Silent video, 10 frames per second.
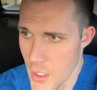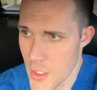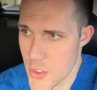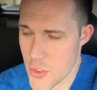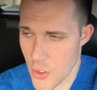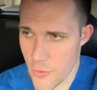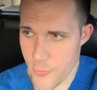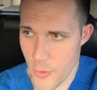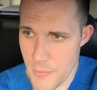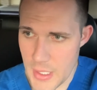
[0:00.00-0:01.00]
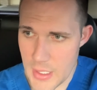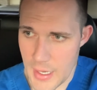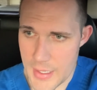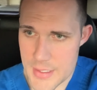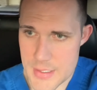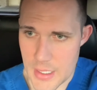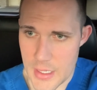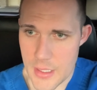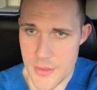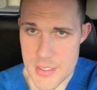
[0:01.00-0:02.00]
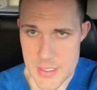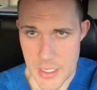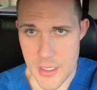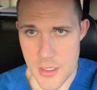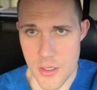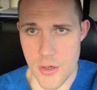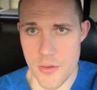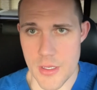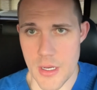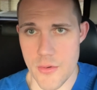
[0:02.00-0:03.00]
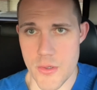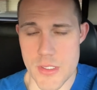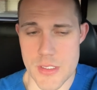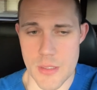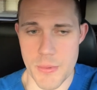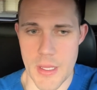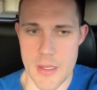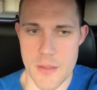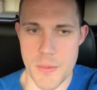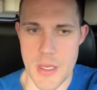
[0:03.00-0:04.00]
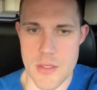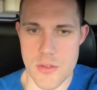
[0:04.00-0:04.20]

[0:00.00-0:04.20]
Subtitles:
So for me, I decided the second year that I was applying to PA school,